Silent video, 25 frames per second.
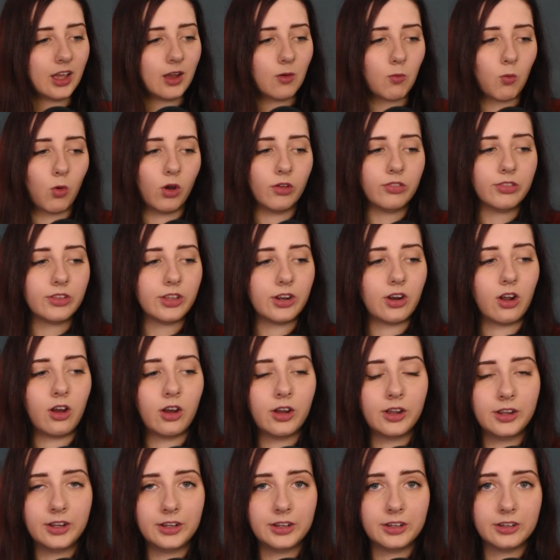One that
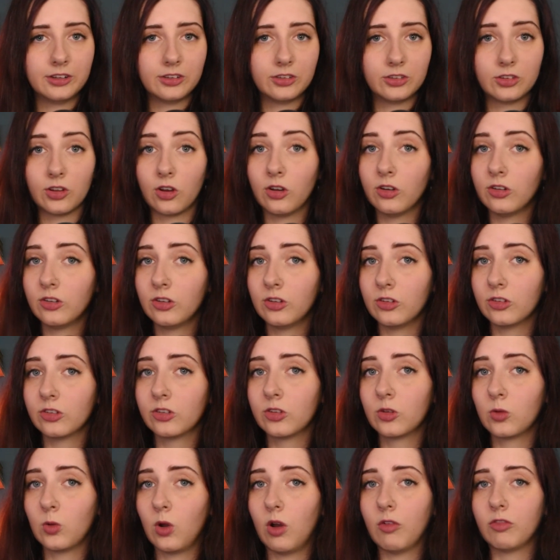I don't use
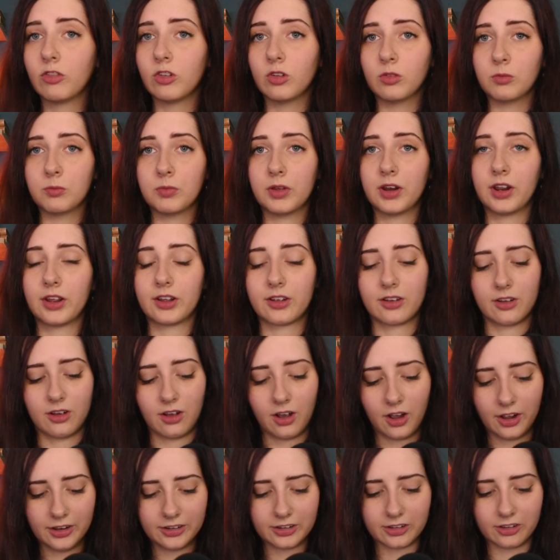too often, but I
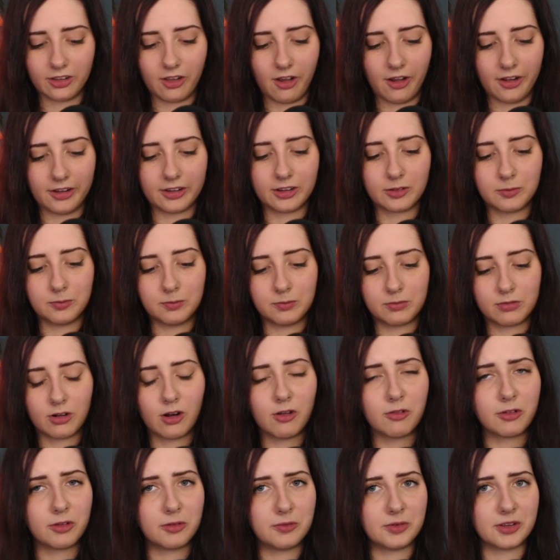kinda like,
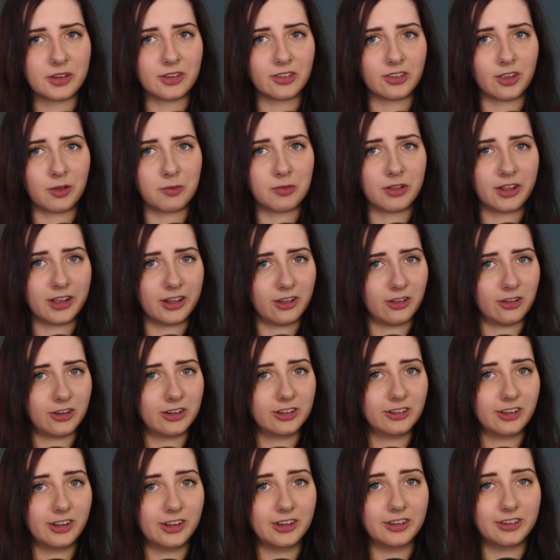probably because I play a lot
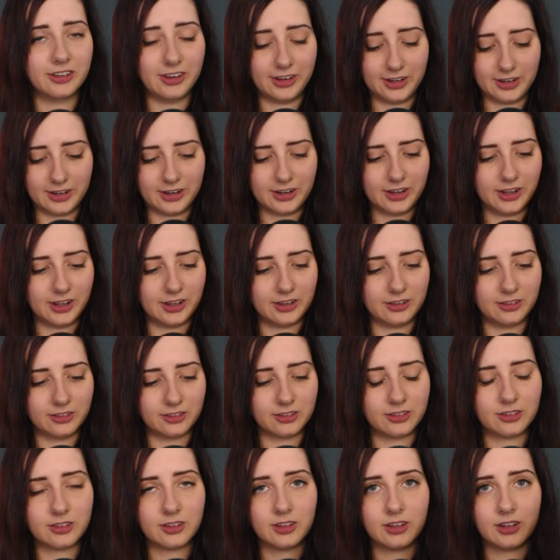of D&D,
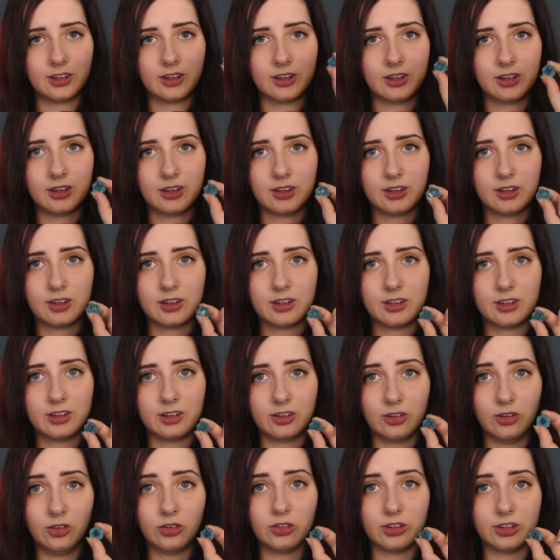is
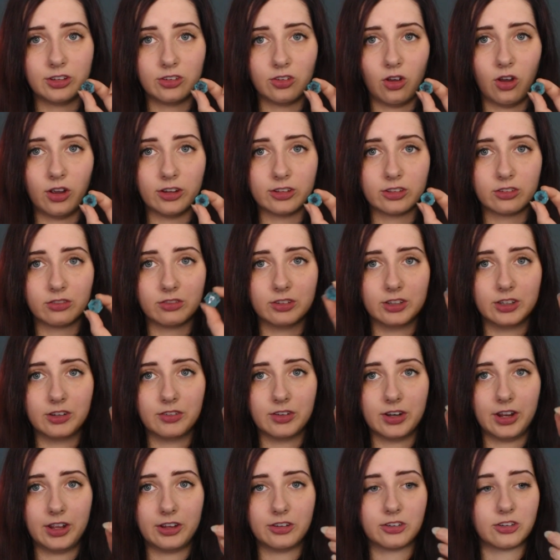using dice for
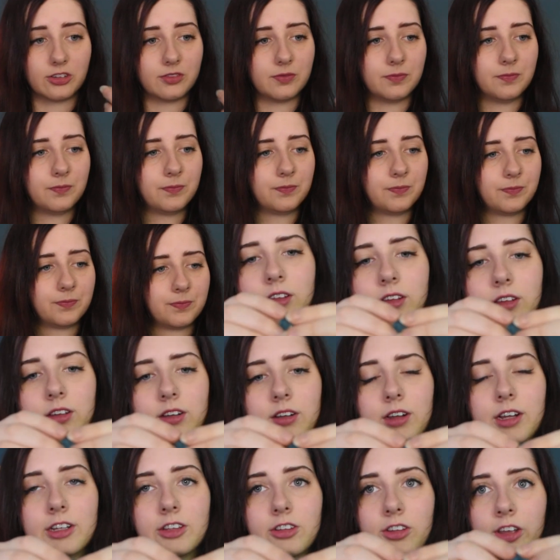divination.
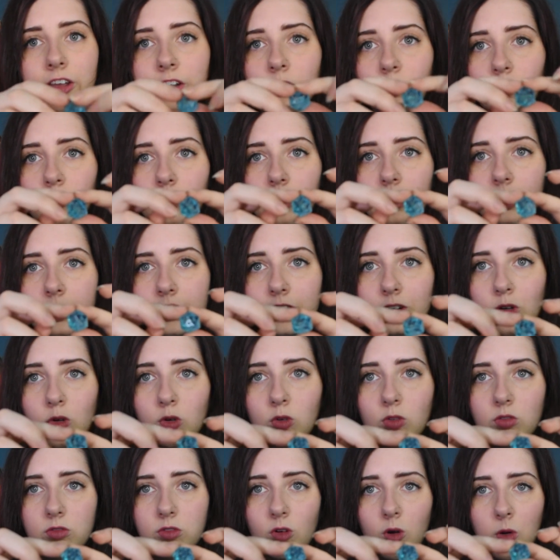It's a really
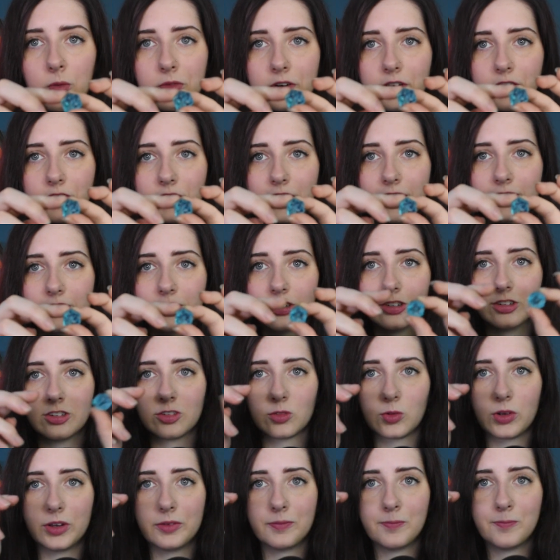cool form of divination
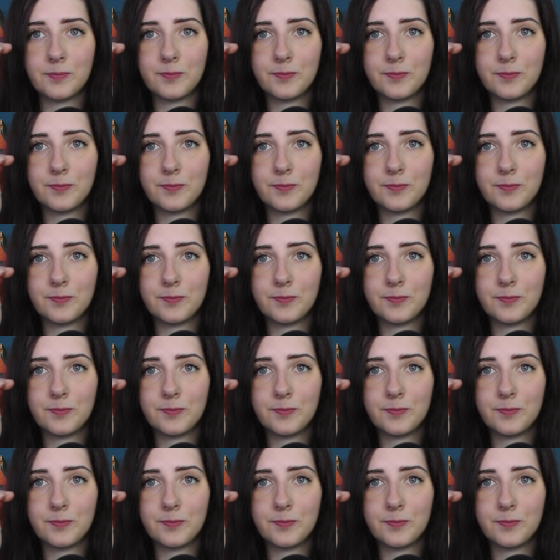as well.